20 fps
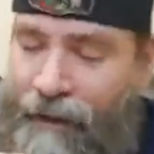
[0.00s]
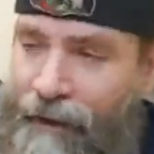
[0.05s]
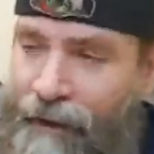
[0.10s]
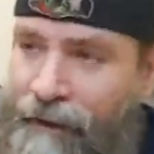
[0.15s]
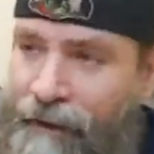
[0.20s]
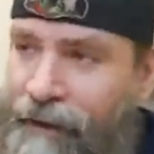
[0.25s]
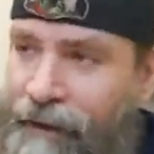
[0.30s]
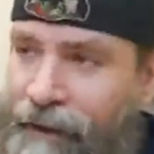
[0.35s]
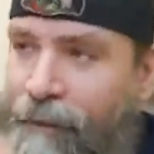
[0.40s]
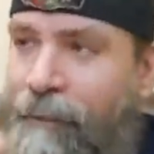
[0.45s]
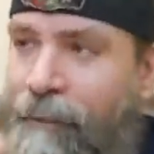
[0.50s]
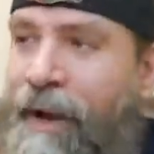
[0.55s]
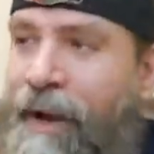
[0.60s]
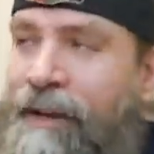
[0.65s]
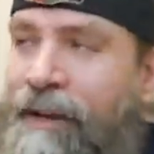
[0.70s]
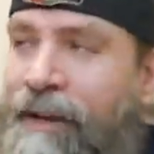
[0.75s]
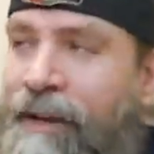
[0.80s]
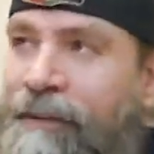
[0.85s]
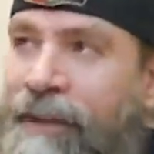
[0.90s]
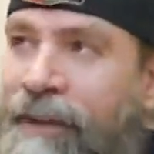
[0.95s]
It. reminds
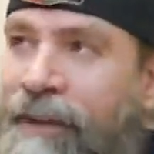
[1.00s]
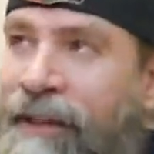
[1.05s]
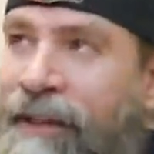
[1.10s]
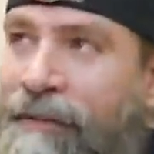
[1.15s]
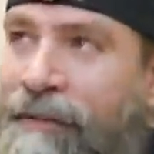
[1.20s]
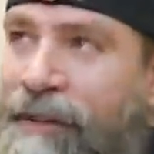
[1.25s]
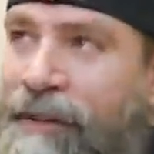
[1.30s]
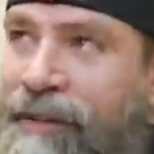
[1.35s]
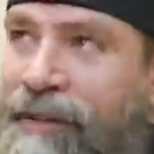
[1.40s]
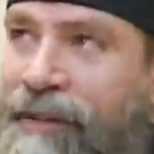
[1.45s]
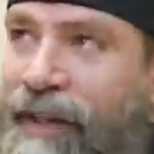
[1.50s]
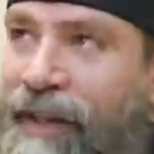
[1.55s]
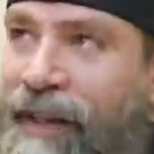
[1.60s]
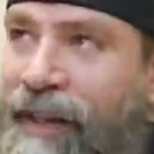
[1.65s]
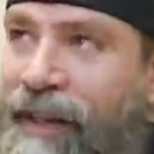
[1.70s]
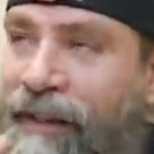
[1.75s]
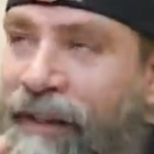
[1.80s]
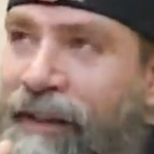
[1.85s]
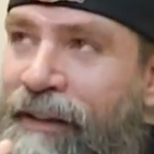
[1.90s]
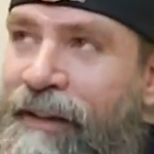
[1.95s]
me of just like
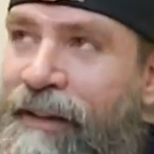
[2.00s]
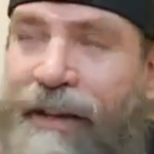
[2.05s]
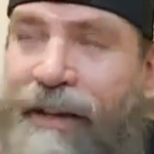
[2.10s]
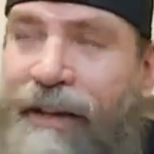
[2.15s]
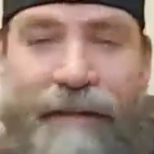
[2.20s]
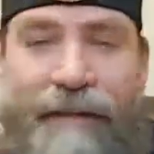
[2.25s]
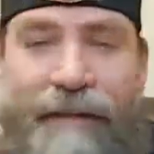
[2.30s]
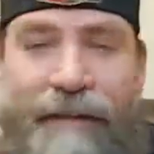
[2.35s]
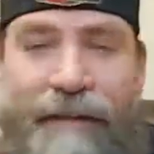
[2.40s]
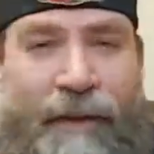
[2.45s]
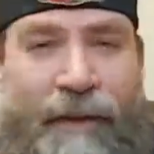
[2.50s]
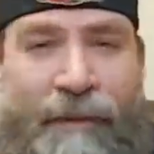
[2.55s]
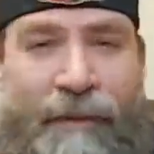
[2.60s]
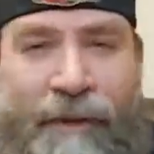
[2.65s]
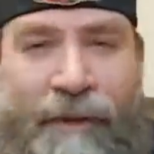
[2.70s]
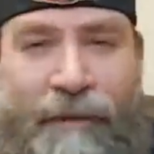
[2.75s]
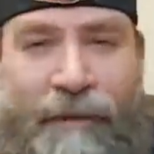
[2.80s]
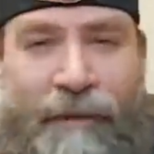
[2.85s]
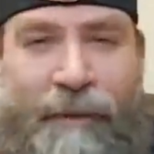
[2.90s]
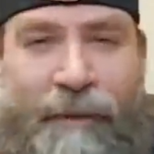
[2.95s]
if, if you
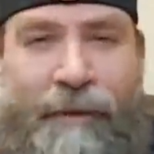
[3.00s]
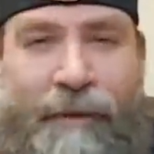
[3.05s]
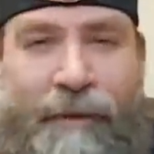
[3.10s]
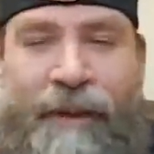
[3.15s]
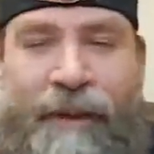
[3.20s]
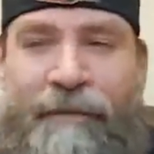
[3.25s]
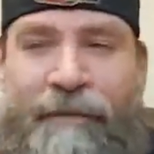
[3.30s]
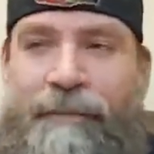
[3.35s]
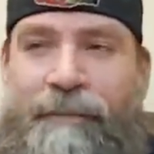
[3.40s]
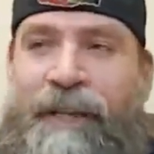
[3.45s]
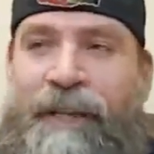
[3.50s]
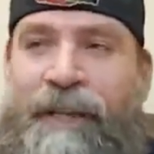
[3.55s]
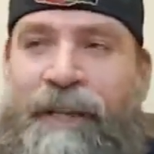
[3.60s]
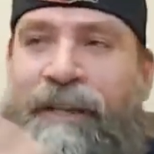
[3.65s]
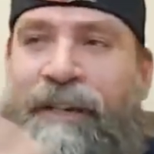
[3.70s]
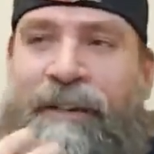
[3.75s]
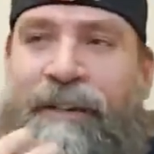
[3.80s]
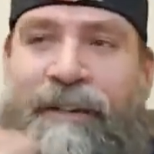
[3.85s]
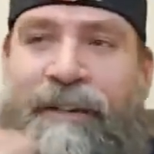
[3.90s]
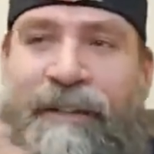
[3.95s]
ever have
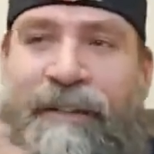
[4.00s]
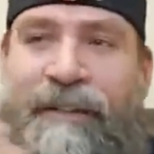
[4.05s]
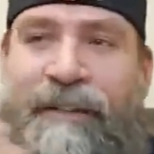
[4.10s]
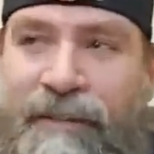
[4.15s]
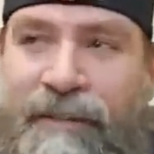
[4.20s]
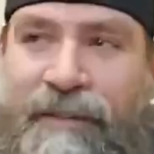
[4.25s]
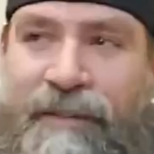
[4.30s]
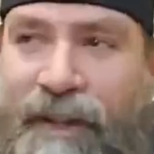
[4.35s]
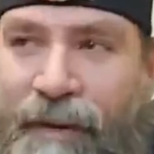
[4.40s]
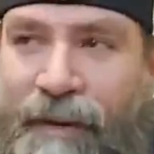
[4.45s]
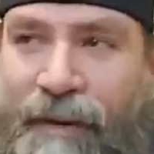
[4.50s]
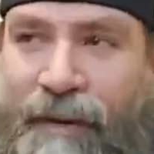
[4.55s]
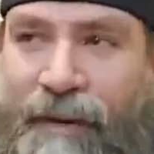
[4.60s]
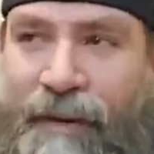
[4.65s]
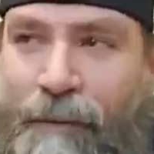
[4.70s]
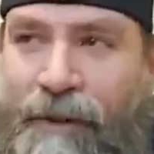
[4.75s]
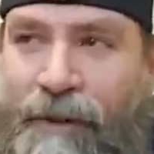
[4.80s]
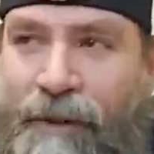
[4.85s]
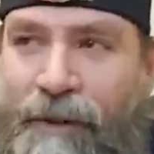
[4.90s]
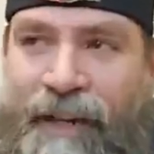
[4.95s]
been, you know, in a
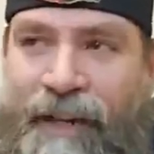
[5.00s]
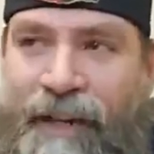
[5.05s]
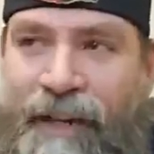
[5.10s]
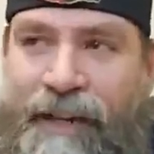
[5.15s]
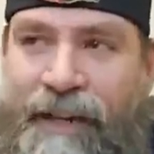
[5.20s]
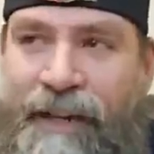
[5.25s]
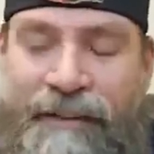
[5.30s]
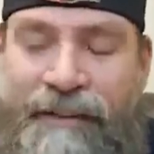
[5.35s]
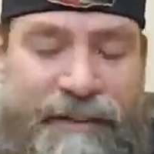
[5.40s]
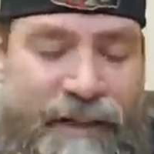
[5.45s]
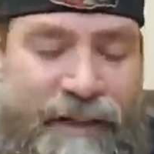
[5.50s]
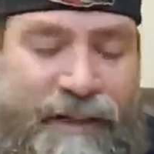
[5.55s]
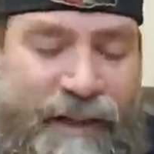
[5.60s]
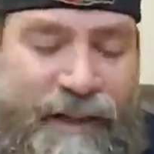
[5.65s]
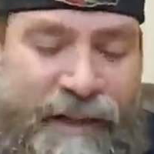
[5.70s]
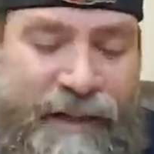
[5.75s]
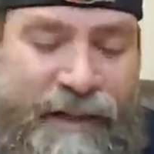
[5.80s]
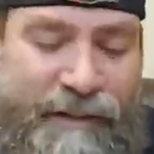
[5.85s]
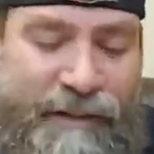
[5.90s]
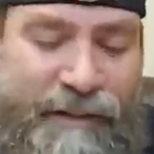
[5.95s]
really nice
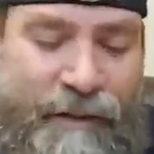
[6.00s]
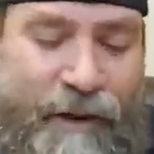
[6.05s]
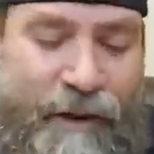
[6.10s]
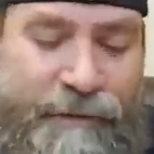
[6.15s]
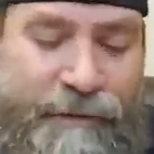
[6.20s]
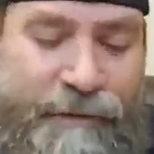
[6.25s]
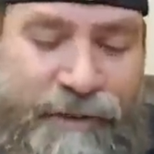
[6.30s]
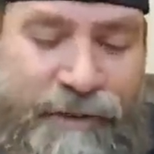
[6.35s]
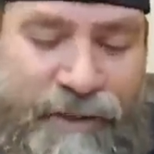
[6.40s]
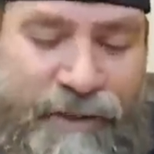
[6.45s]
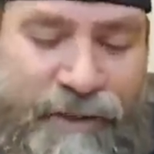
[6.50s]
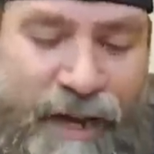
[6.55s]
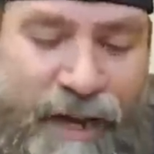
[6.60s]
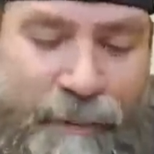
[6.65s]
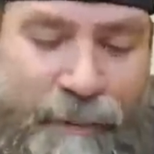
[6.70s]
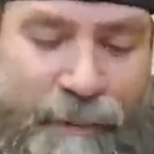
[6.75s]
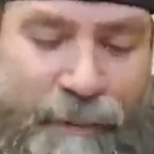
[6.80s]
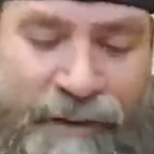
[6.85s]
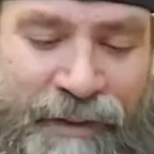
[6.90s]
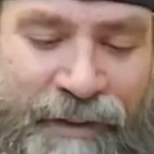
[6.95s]
uh, coffee shop and
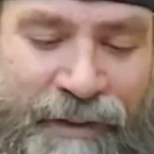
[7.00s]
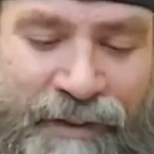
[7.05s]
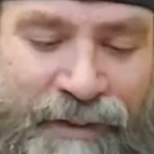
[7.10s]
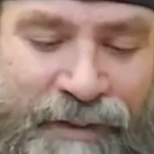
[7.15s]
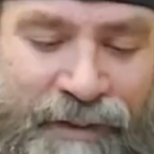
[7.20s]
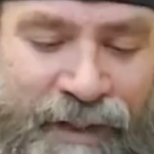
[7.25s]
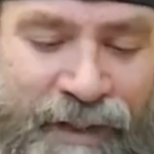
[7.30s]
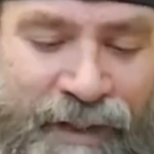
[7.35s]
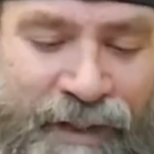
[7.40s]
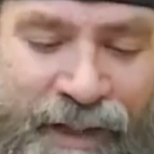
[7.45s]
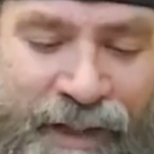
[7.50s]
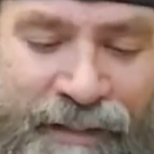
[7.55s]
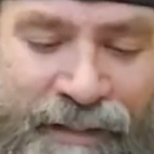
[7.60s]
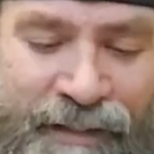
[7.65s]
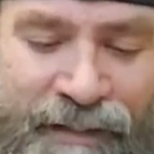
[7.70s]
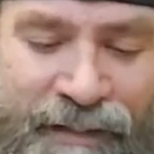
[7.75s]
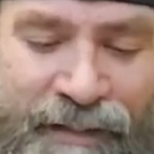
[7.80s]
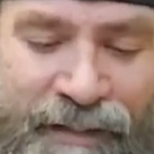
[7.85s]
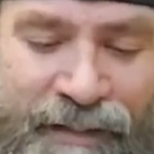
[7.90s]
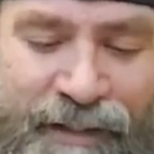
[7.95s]
they just got that
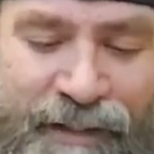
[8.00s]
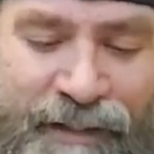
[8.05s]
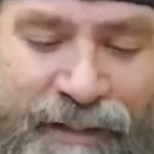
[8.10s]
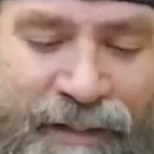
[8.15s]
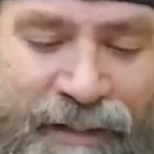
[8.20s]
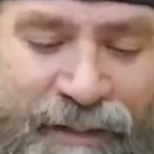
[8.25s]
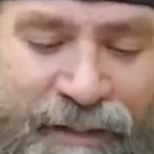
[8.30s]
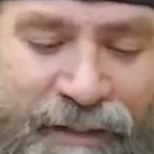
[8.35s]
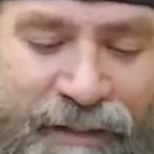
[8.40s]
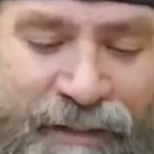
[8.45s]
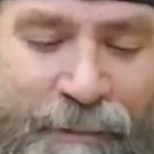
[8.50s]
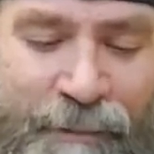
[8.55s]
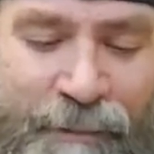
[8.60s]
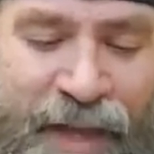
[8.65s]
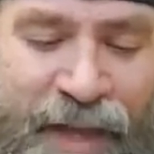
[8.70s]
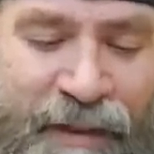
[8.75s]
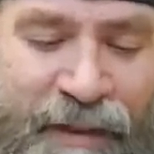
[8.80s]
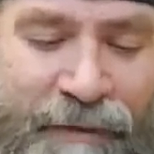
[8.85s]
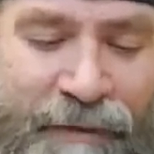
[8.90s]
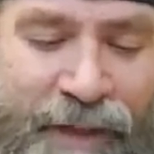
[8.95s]
that smell
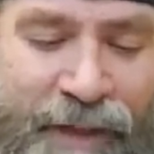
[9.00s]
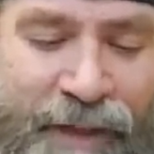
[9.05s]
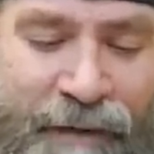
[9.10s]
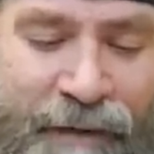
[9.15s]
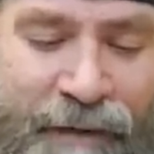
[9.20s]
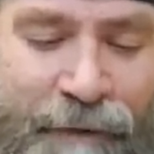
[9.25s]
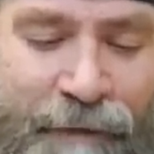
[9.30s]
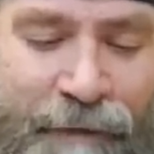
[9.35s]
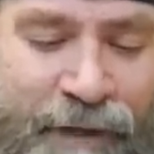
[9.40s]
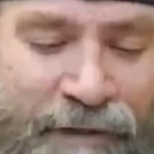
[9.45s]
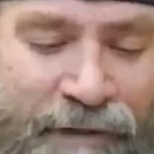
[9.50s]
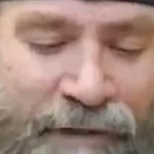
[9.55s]
of like freshly